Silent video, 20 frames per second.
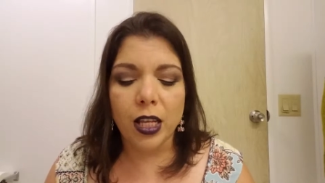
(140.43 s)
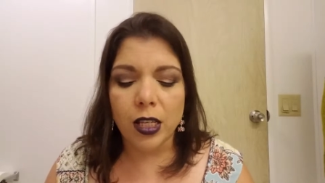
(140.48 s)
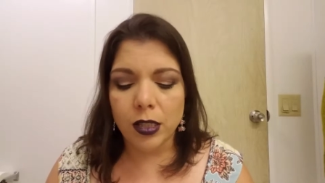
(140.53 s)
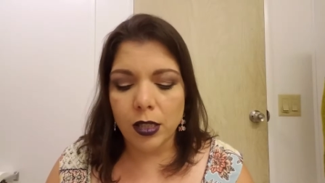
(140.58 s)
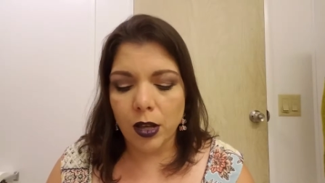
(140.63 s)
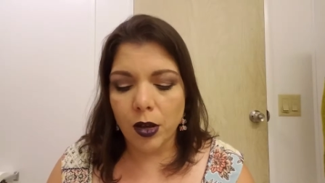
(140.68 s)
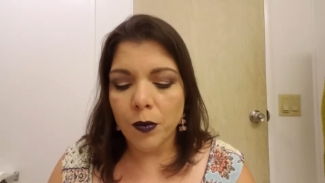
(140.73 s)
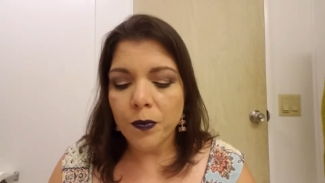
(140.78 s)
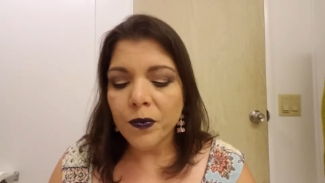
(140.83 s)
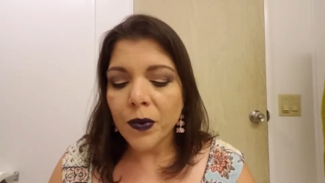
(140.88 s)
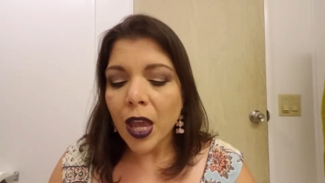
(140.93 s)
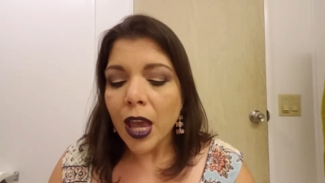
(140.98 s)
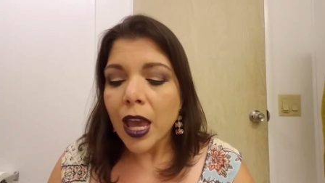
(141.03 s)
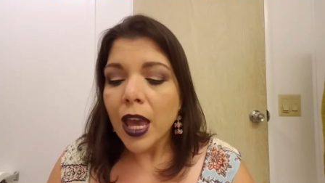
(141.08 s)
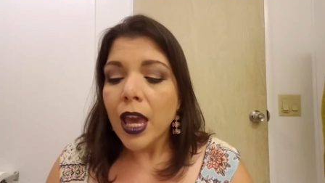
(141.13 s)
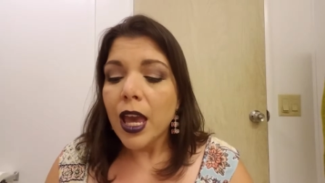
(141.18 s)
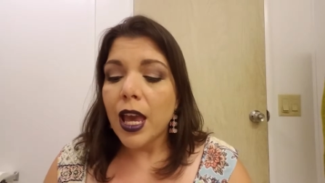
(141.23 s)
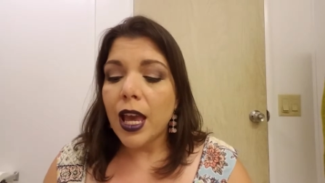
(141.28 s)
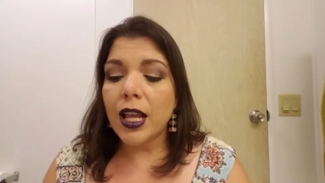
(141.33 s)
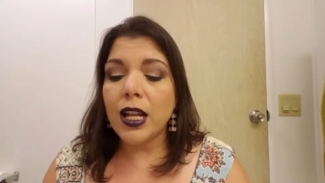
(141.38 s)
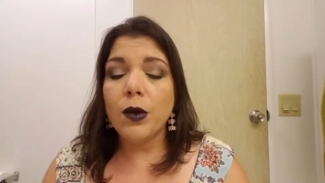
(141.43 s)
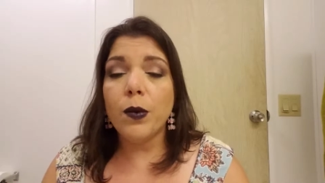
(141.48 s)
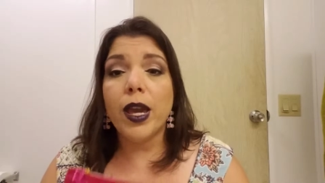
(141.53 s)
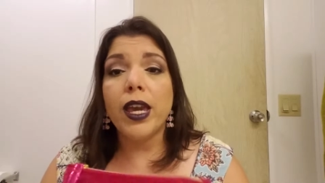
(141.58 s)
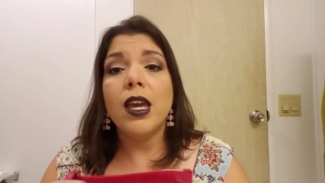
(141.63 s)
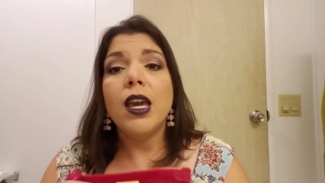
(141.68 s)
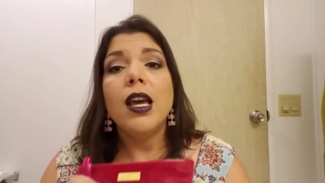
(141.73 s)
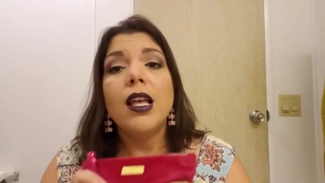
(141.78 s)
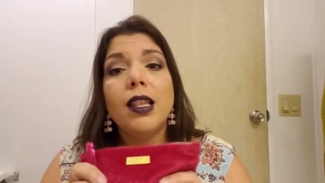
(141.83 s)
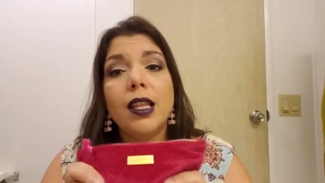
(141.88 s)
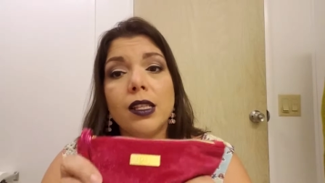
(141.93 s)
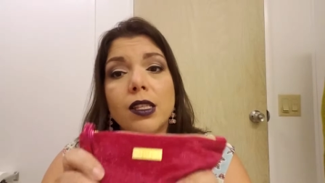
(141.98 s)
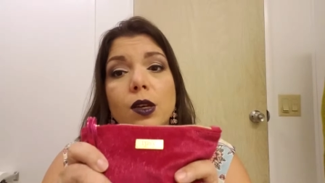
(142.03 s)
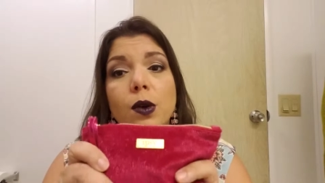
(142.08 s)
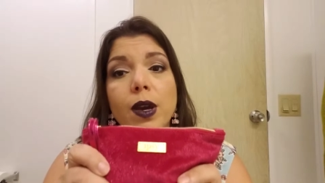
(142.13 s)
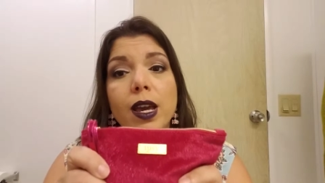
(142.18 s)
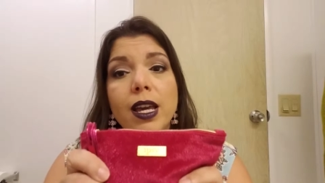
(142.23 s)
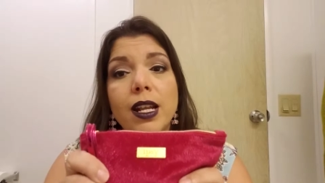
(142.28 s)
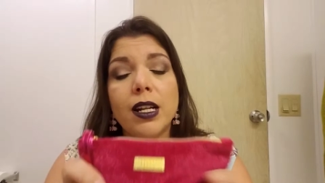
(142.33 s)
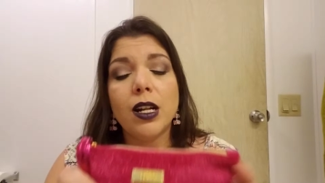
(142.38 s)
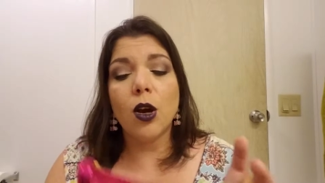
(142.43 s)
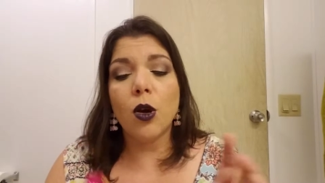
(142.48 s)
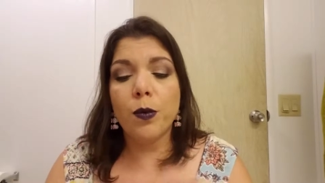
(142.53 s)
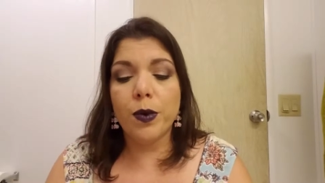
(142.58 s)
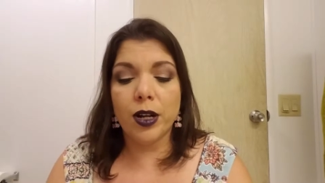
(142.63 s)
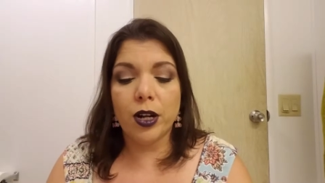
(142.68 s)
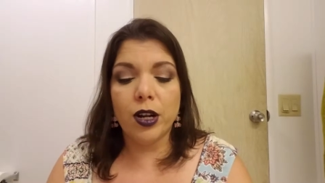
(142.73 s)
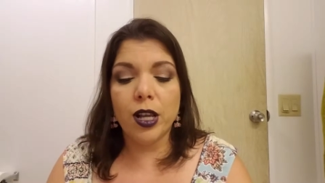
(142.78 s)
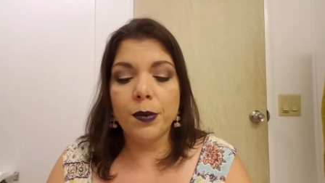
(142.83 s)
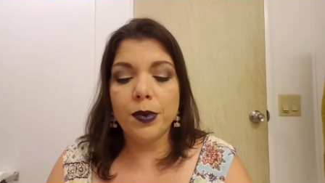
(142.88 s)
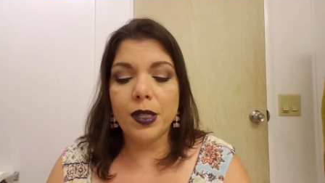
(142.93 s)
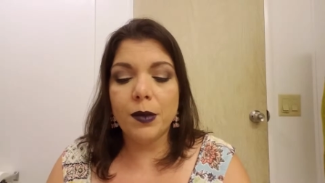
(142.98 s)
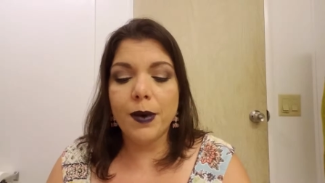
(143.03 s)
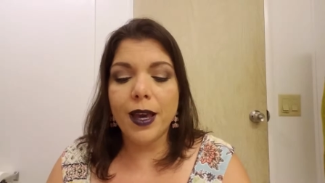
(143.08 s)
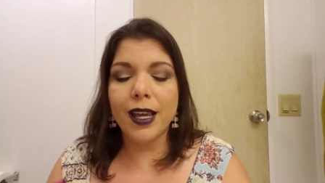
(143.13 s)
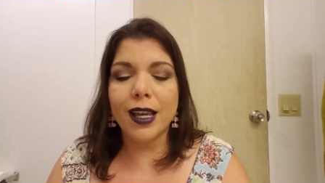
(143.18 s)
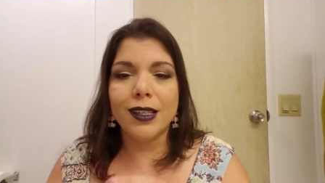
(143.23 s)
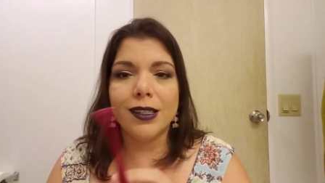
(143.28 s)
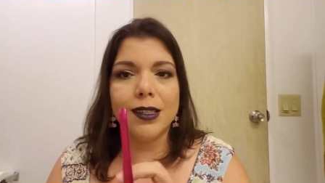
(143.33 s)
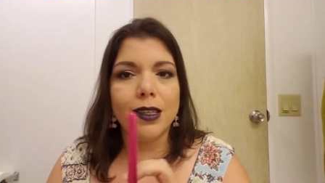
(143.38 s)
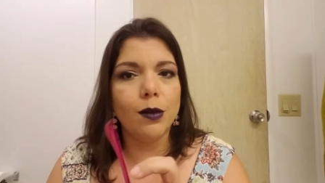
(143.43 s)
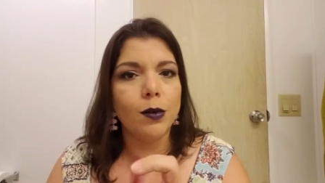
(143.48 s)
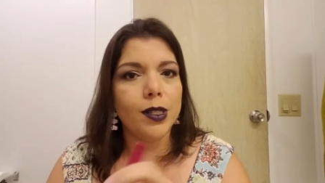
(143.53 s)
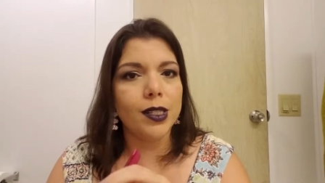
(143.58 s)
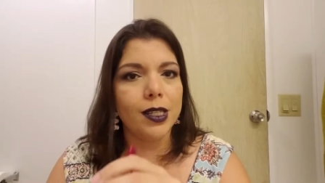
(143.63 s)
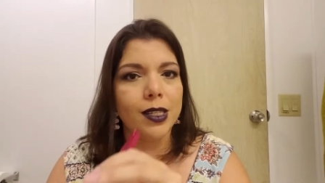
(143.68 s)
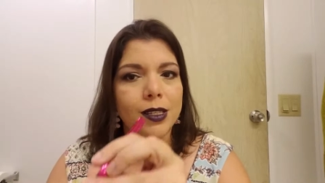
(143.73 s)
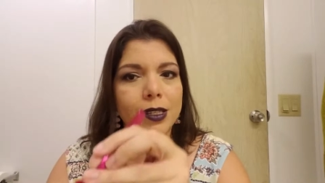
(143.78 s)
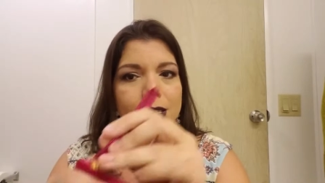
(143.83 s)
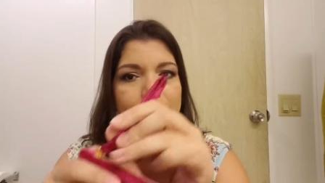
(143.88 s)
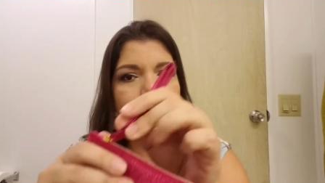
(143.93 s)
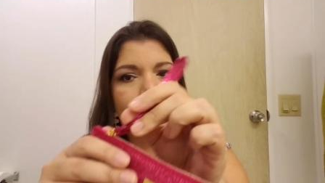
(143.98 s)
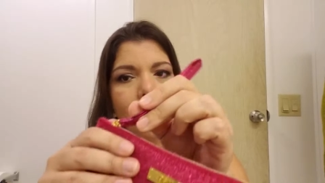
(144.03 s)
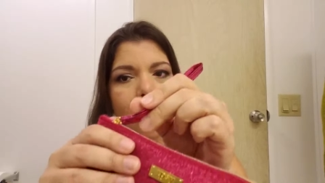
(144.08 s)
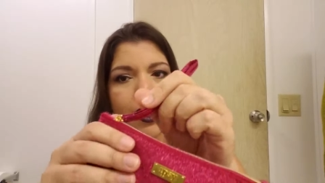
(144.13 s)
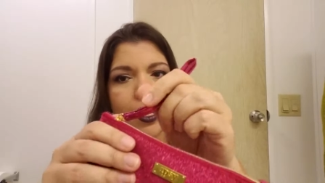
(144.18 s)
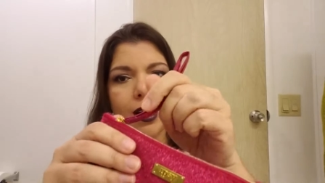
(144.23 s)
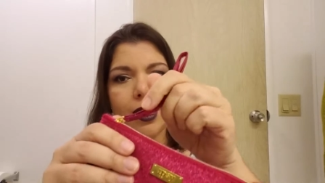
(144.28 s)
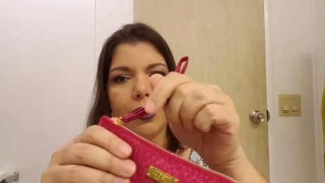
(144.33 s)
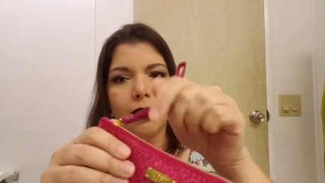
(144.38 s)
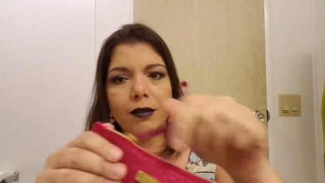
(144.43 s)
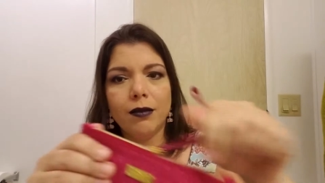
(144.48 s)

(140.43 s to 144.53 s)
So anyway, let's go ahead and open our Ipsy bag and see what's inside.